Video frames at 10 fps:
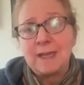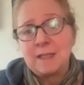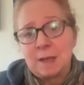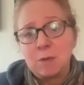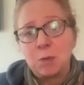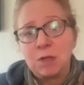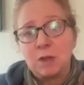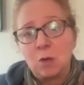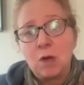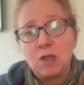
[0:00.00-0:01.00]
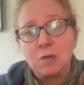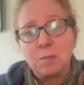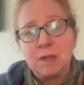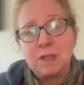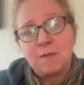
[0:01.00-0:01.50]
I guess that was really the
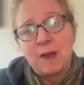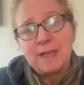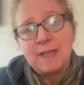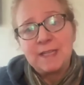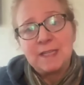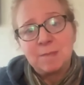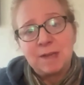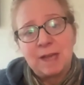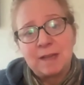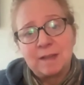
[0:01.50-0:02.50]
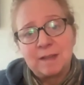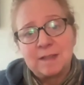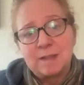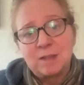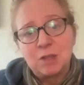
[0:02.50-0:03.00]
question, because if I need to get
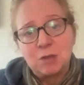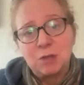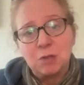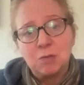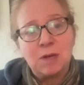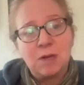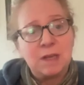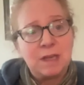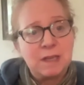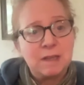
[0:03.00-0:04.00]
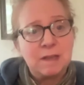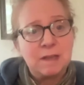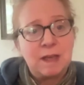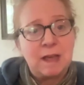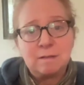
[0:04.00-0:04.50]
this to you in
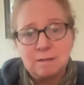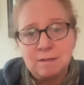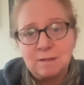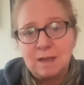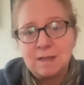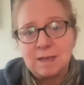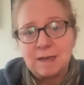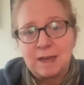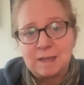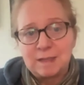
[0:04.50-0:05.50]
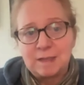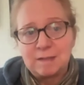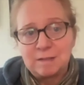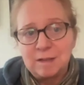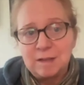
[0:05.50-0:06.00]
that as
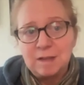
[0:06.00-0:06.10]
a